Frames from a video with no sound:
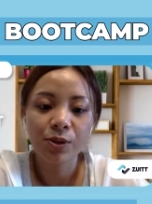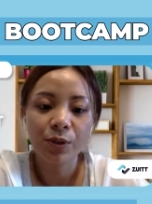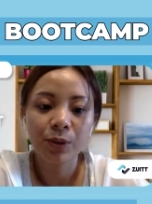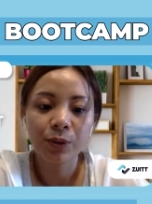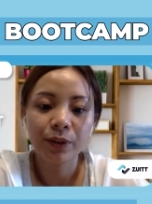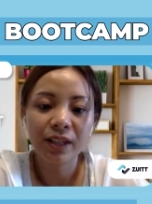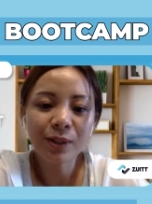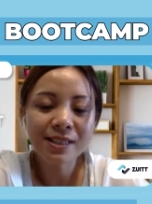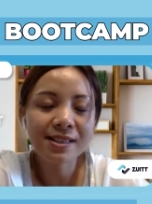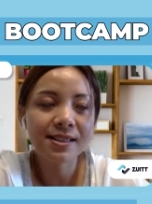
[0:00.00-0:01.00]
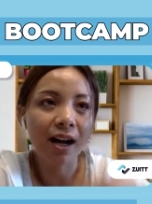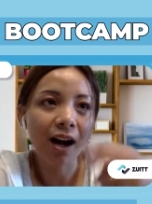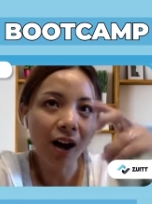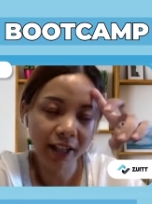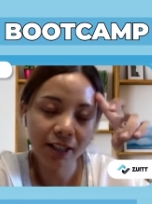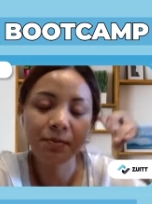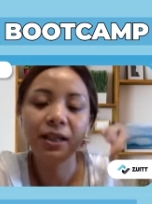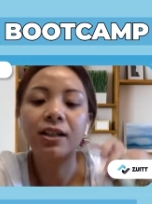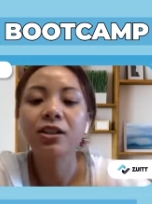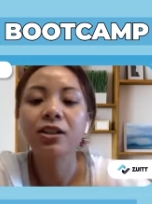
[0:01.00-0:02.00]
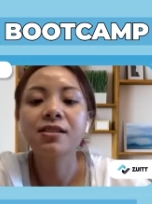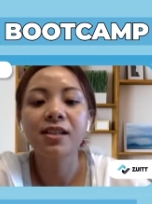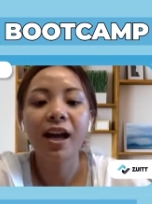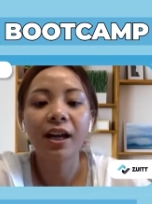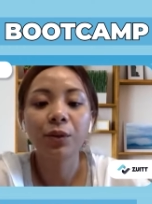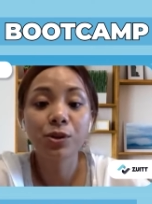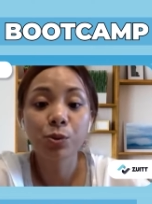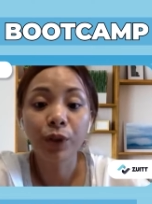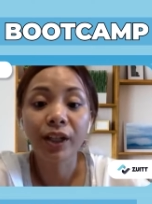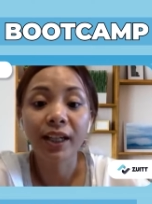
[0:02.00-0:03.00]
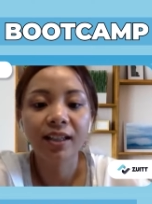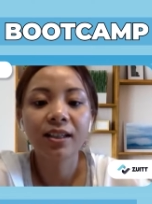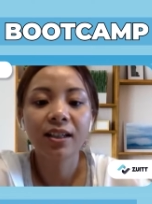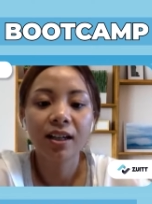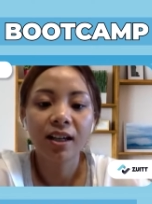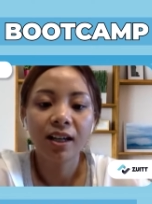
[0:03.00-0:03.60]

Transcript: So it was hard because I was working